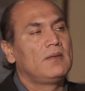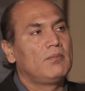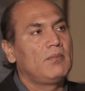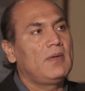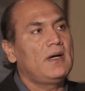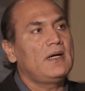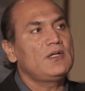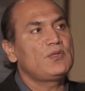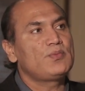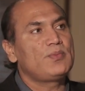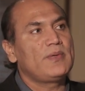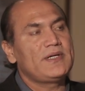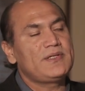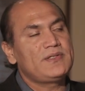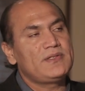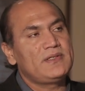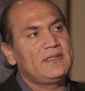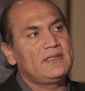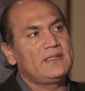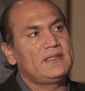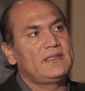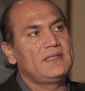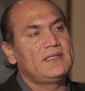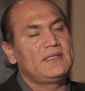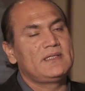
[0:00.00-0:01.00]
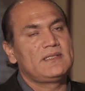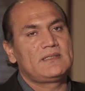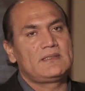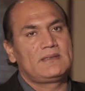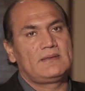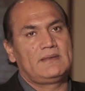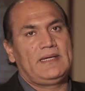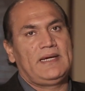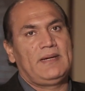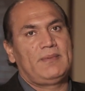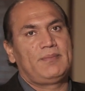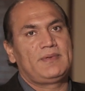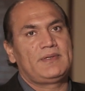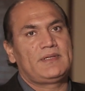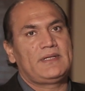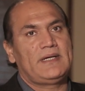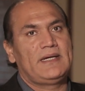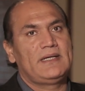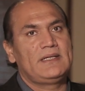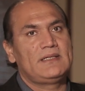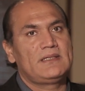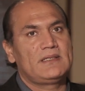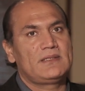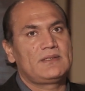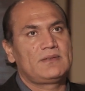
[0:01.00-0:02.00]
But especially these
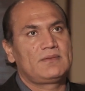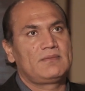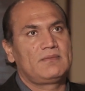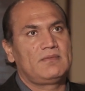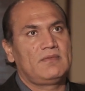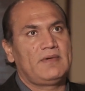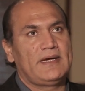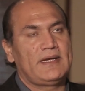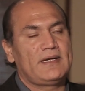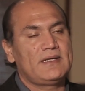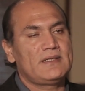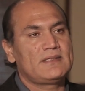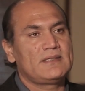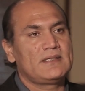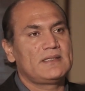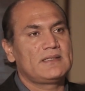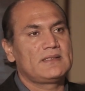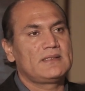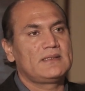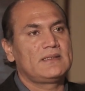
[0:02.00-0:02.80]
hepatitis viruses,